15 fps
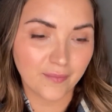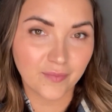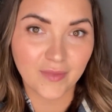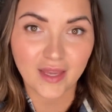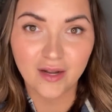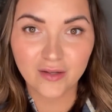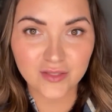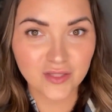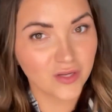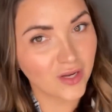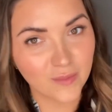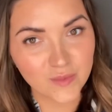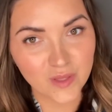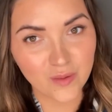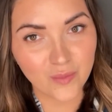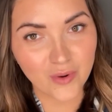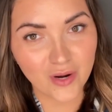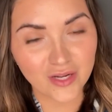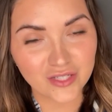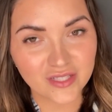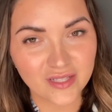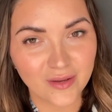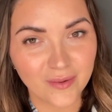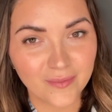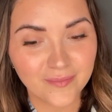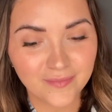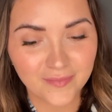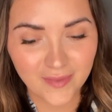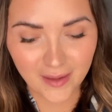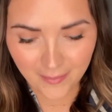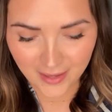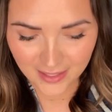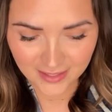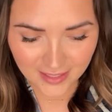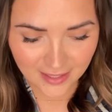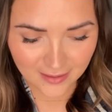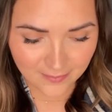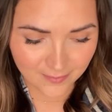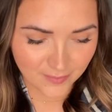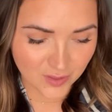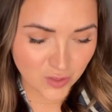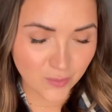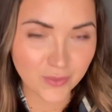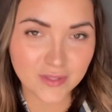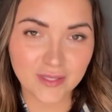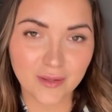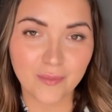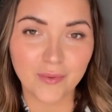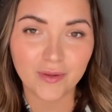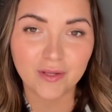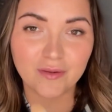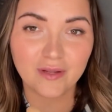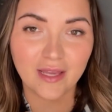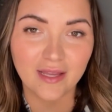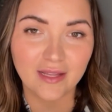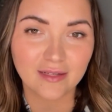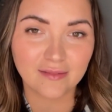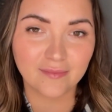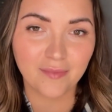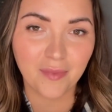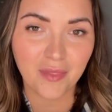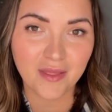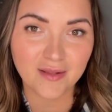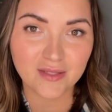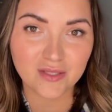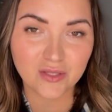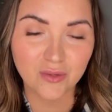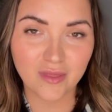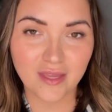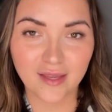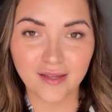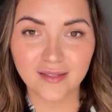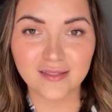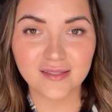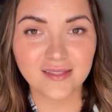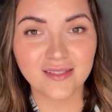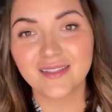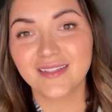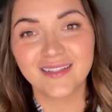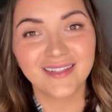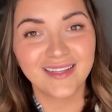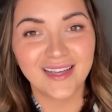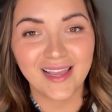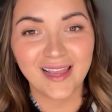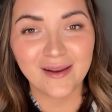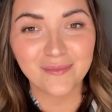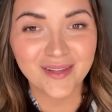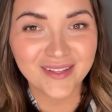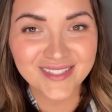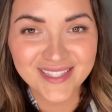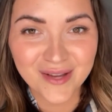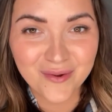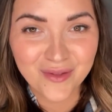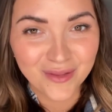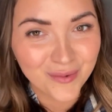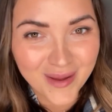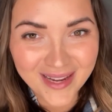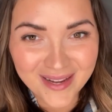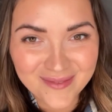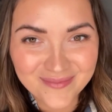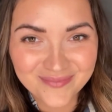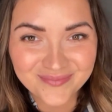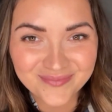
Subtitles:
It also comes with a brush, so it makes it super simple. You'd get these two things and be all set with your makeup.